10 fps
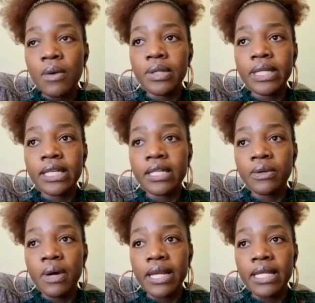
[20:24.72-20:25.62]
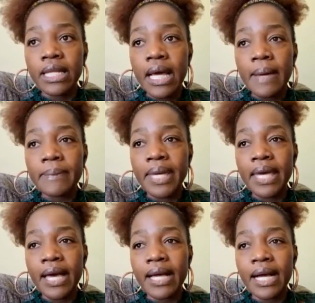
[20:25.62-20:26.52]
Tangu nikiwa nina
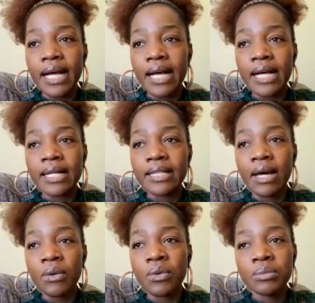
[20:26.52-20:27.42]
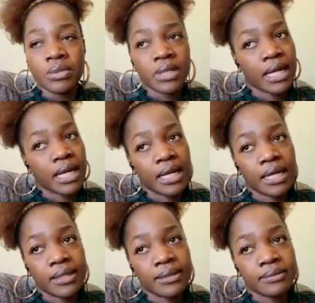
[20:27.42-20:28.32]
miaka,
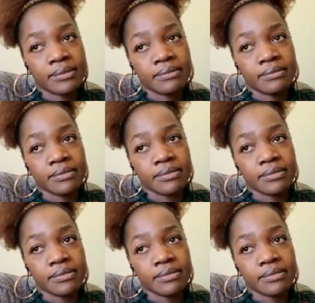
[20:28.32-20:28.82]
nakumbuka